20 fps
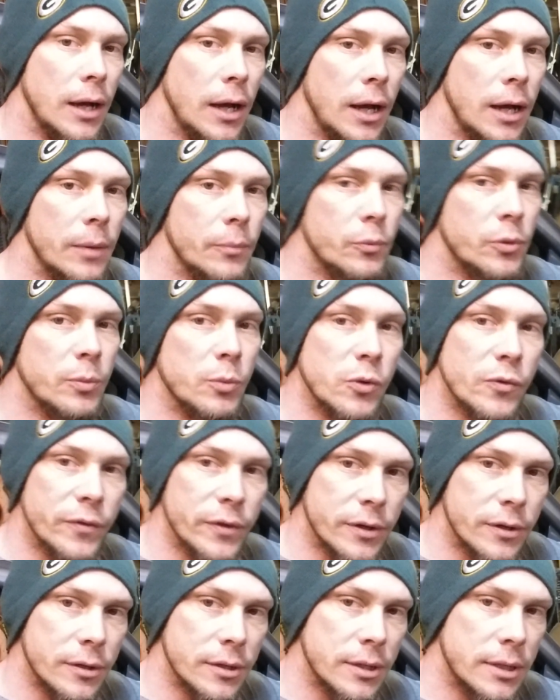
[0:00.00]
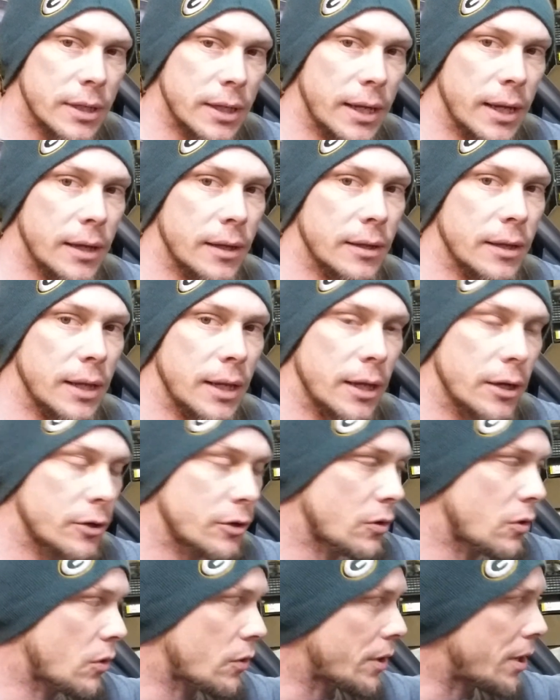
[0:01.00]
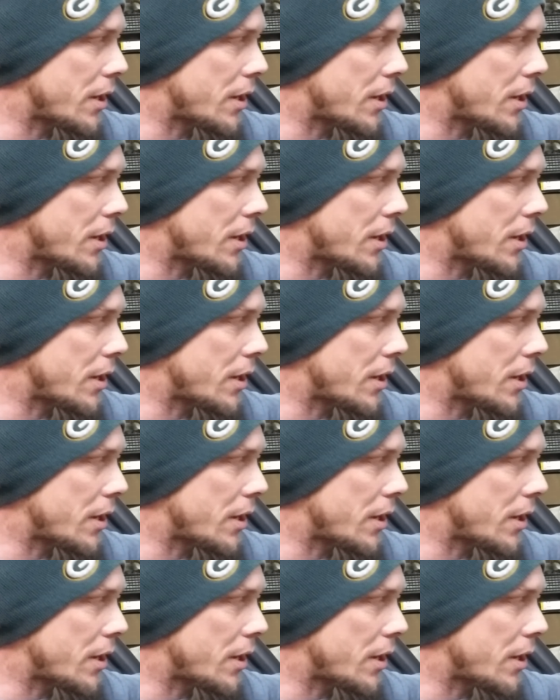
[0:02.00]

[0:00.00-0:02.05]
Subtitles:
getting the heater